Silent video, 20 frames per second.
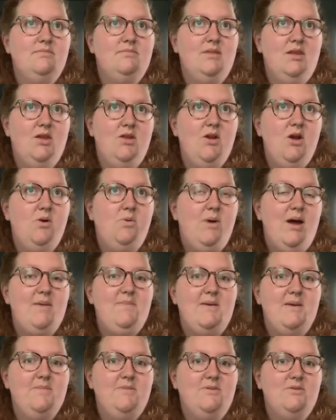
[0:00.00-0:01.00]
You know,
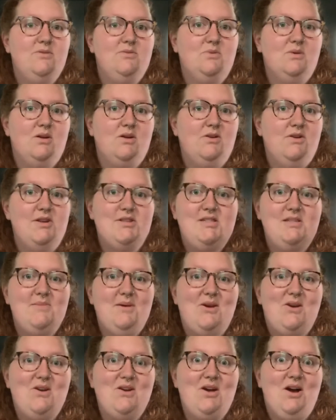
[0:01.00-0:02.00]
white people, we're crazy
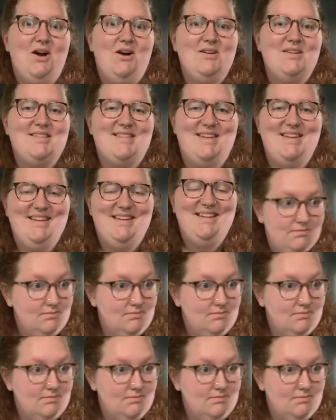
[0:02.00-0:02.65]
about our dogs.